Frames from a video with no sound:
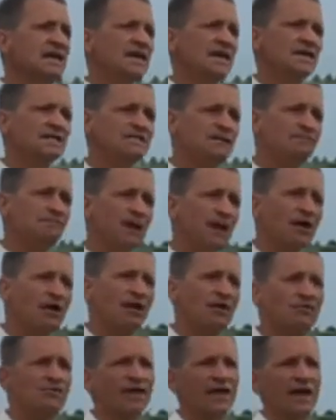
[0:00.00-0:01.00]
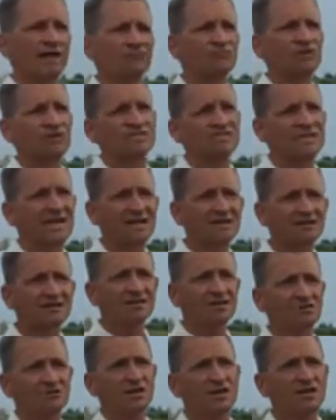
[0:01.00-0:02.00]
it's apparent that the second
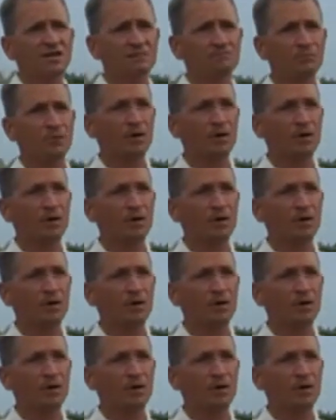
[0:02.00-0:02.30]
ingredient,